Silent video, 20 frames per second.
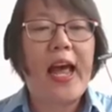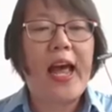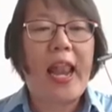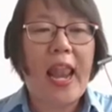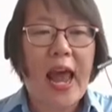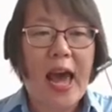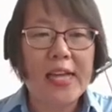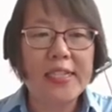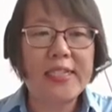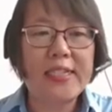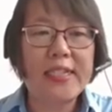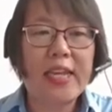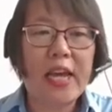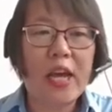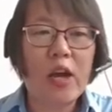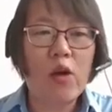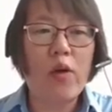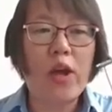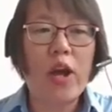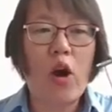Last
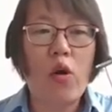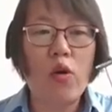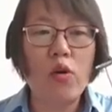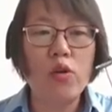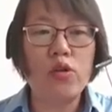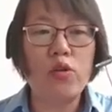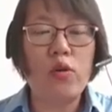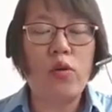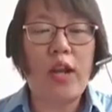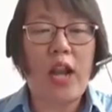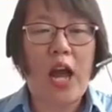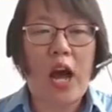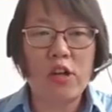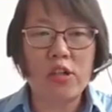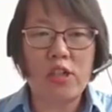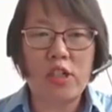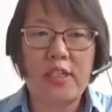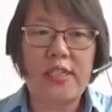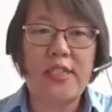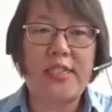year, we also
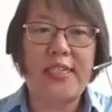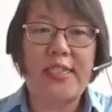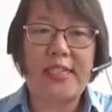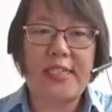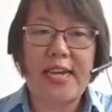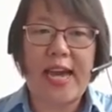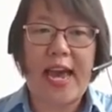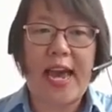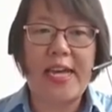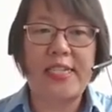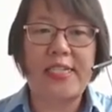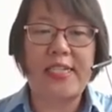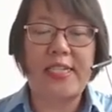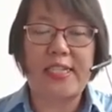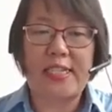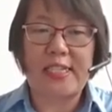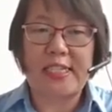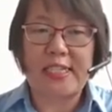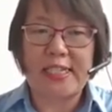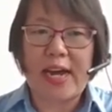launched the GS
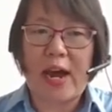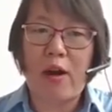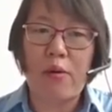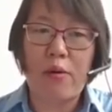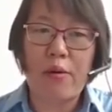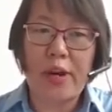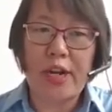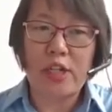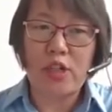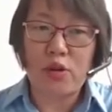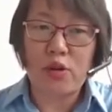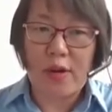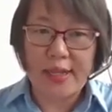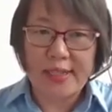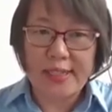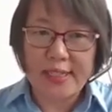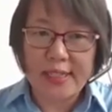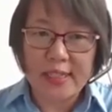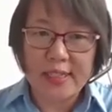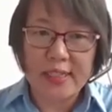Discovery
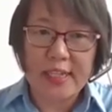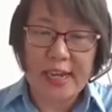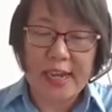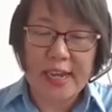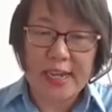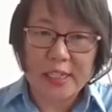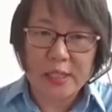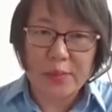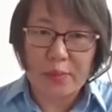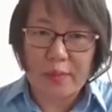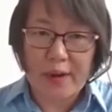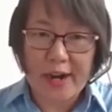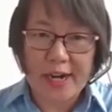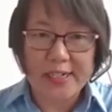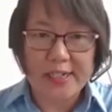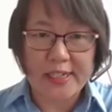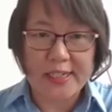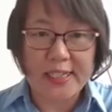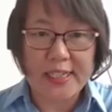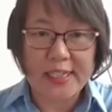Transient
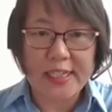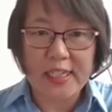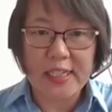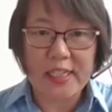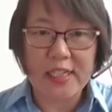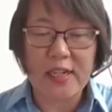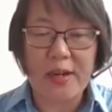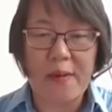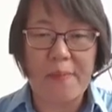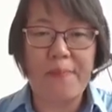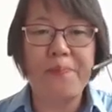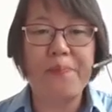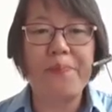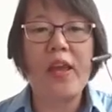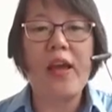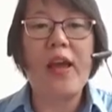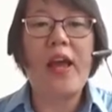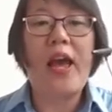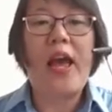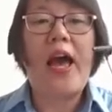Expression System.
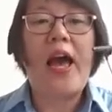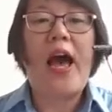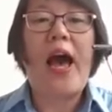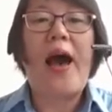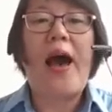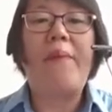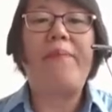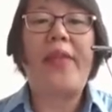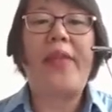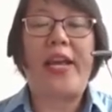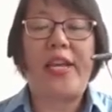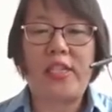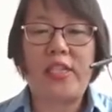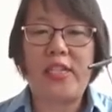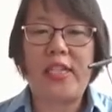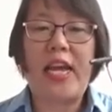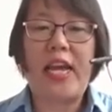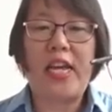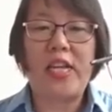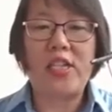
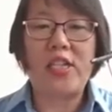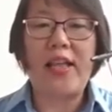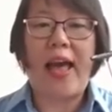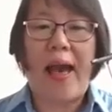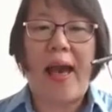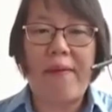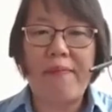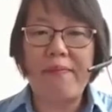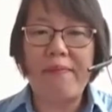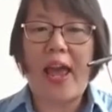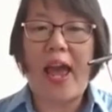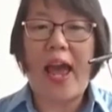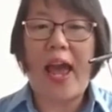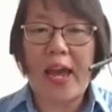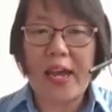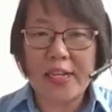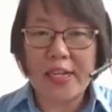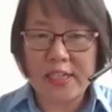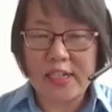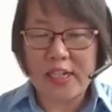It is an
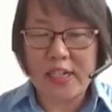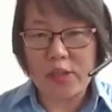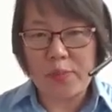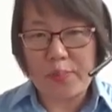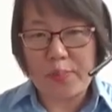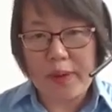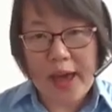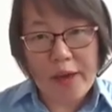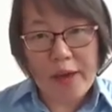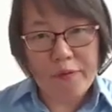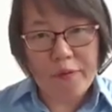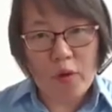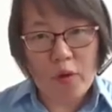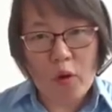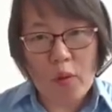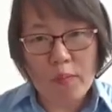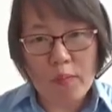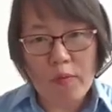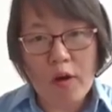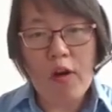excellent
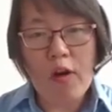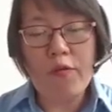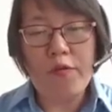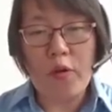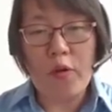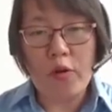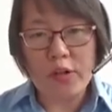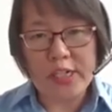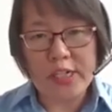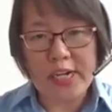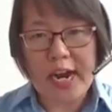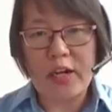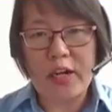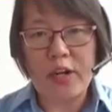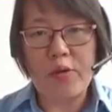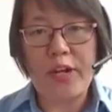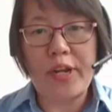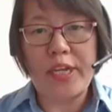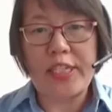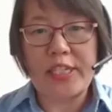platform for
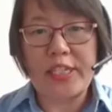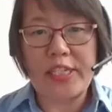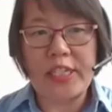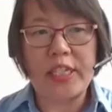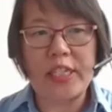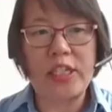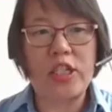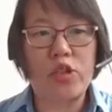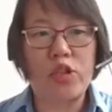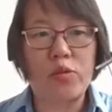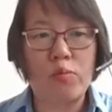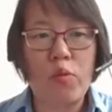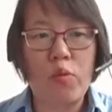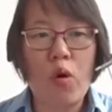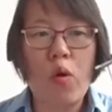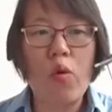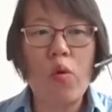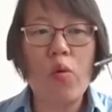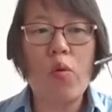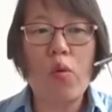generating
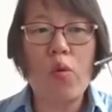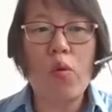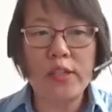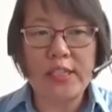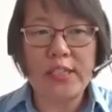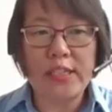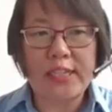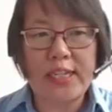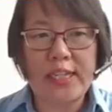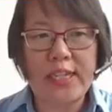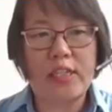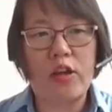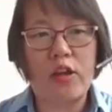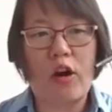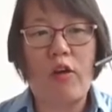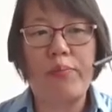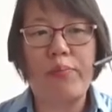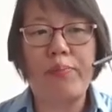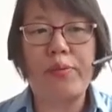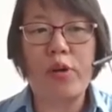small quantities
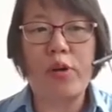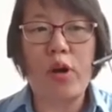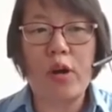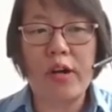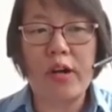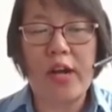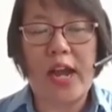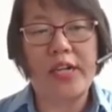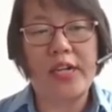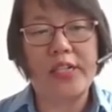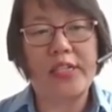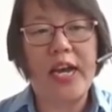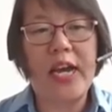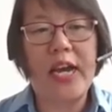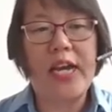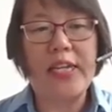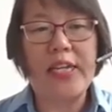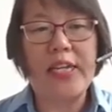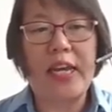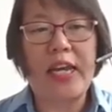of product
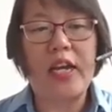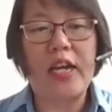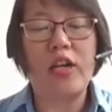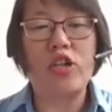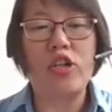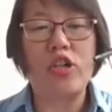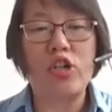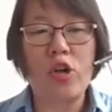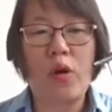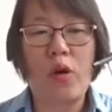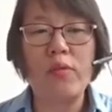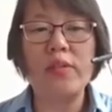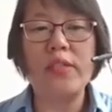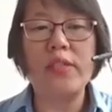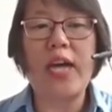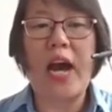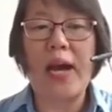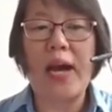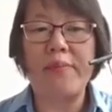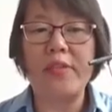in a short
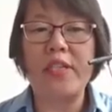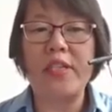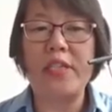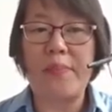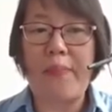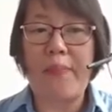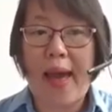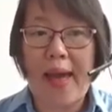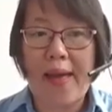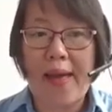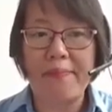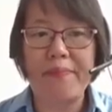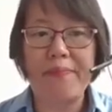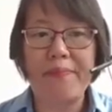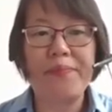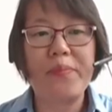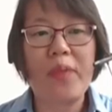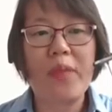time span.